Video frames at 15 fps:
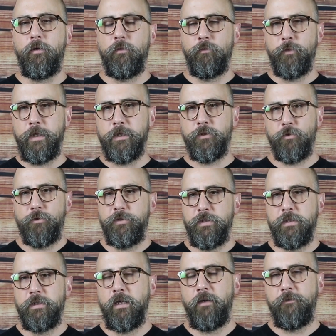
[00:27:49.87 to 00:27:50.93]

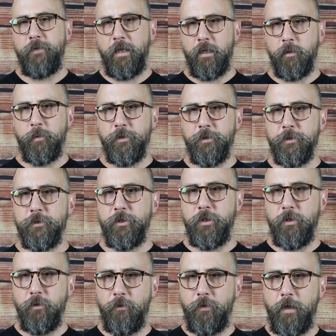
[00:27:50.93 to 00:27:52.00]
resources available to
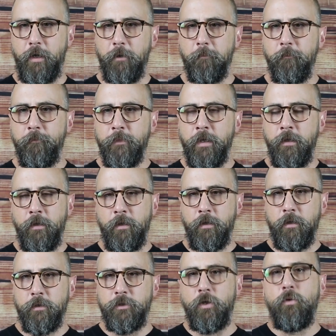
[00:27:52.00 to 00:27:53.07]
you there.
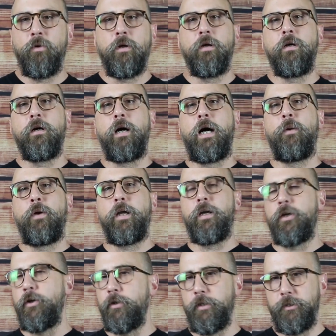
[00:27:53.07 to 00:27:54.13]
So I want to
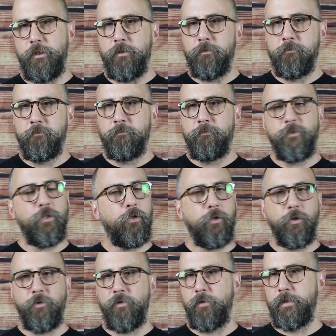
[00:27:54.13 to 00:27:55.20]
encourage you, don't
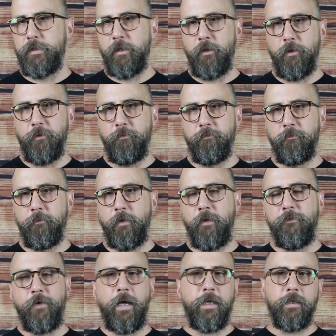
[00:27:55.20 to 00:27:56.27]
go through this alone.
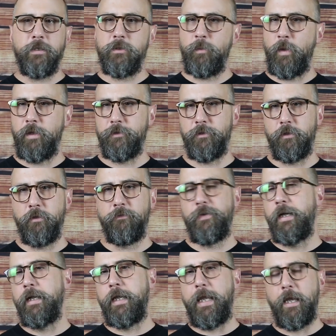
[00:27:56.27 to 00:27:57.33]
Find a sponsor,
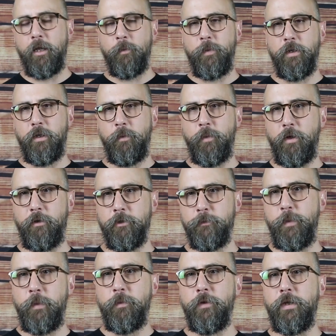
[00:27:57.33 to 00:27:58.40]
find accountability partners,
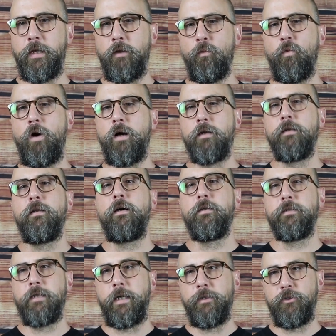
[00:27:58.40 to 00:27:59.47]
people that can walk
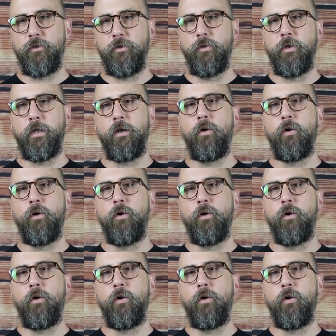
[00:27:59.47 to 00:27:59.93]
alongside you, who can